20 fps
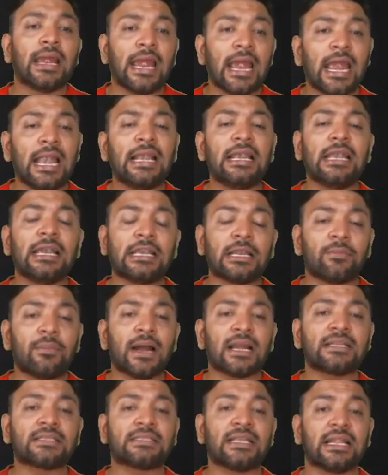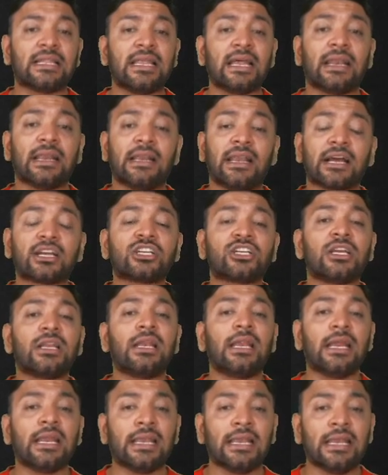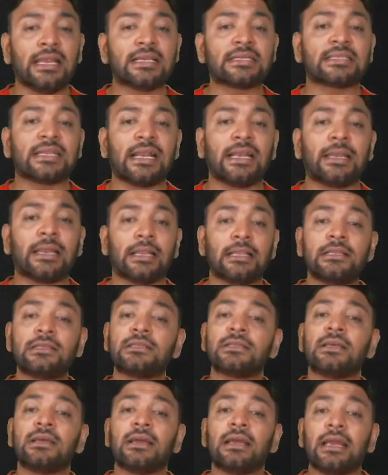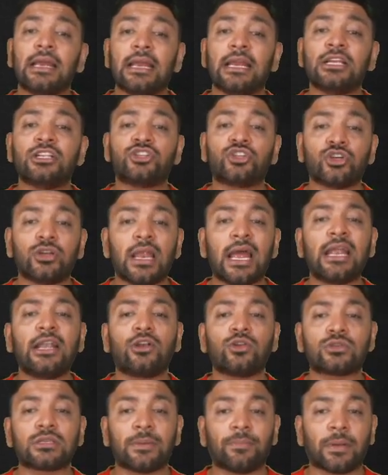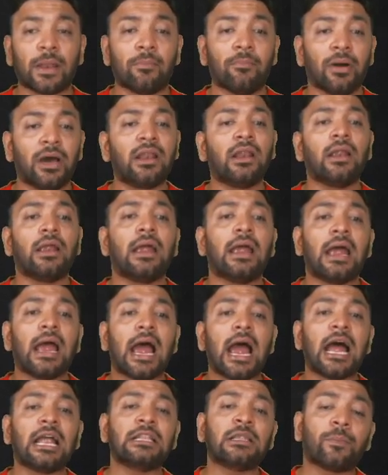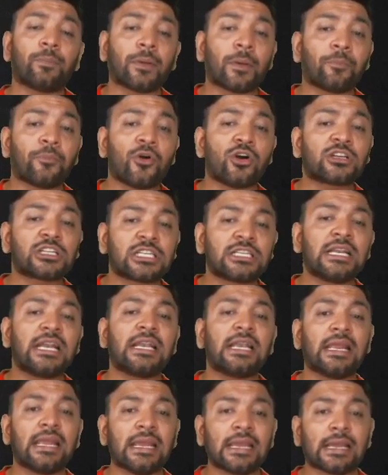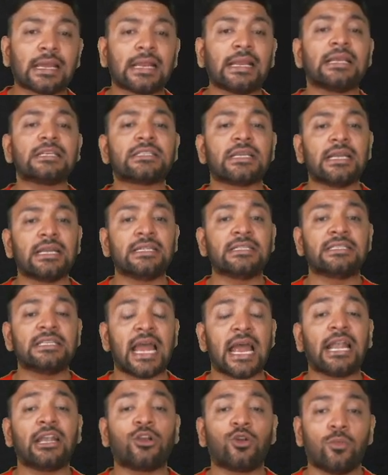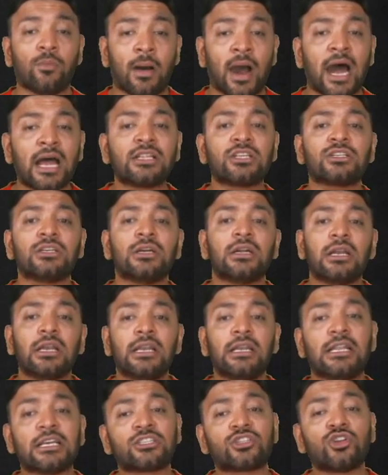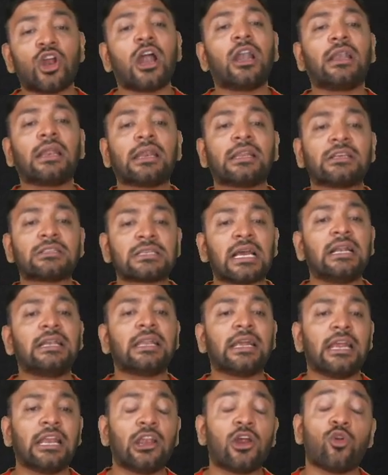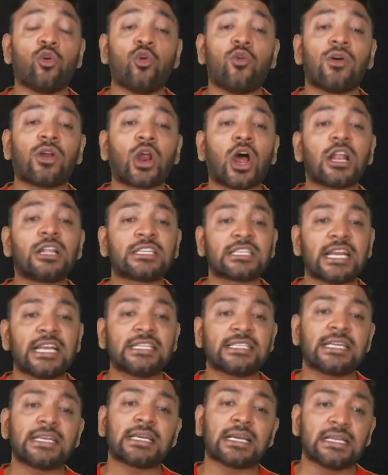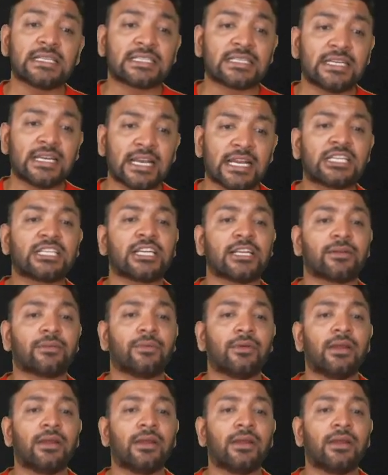L determines that the reduction in lease rentals in July to September and the proportionate increase in Jan to March does not result in an overall change in consideration.